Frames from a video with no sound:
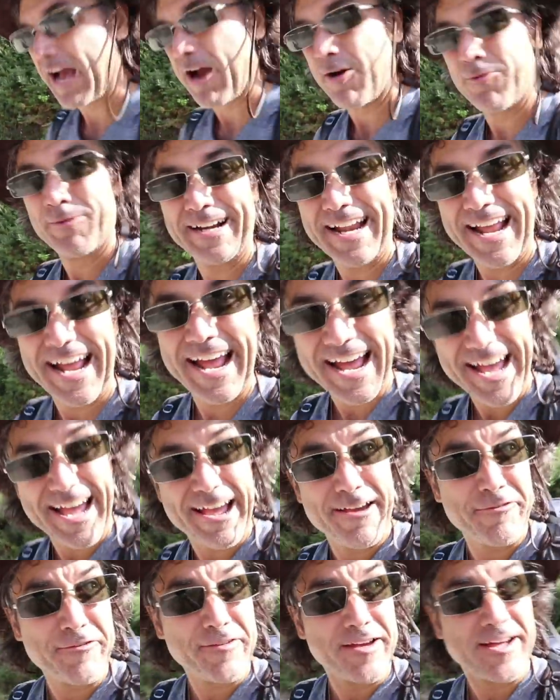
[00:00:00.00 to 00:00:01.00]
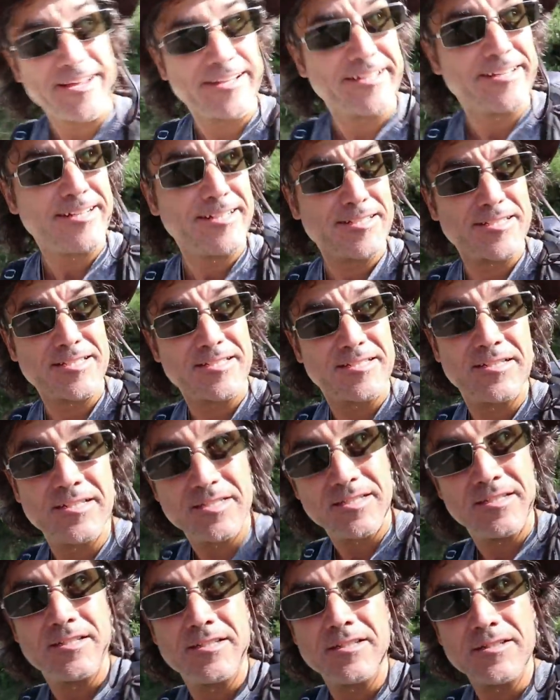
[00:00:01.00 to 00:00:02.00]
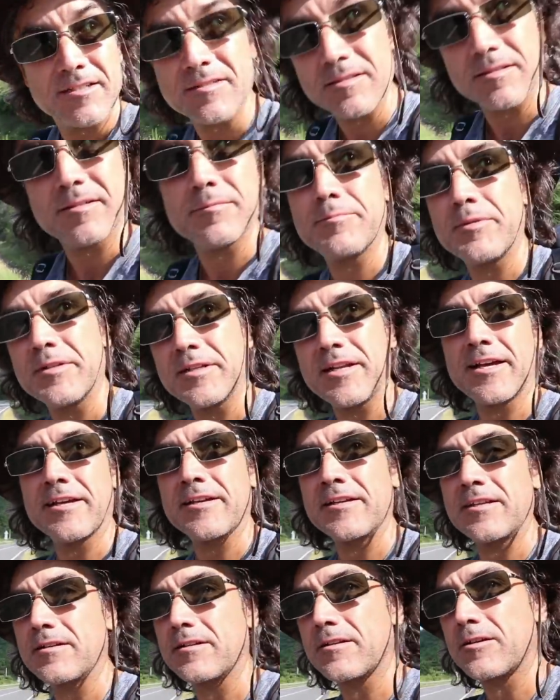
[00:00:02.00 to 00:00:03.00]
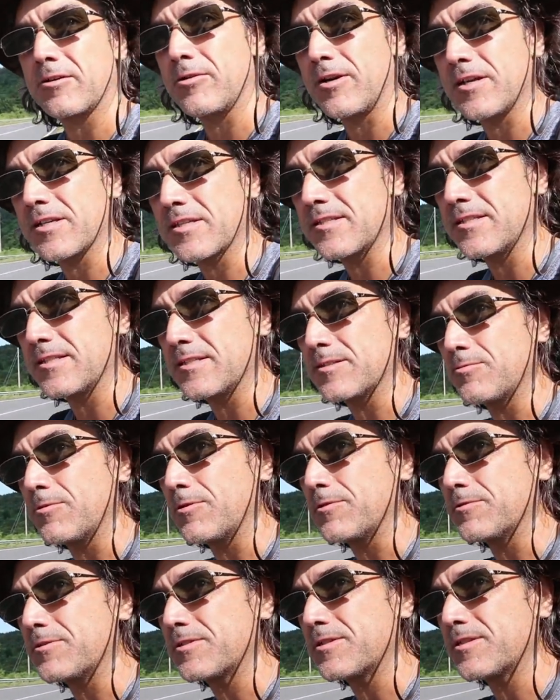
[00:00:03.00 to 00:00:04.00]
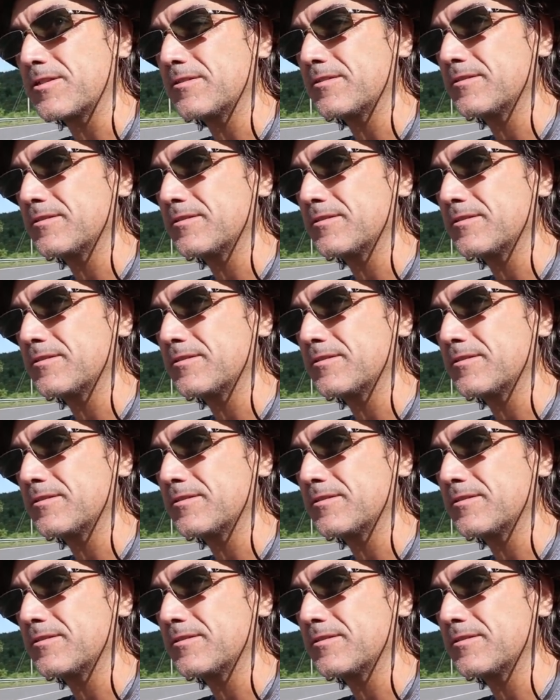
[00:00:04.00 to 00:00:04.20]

hour and a half, I guess. But I gotta cross these roads.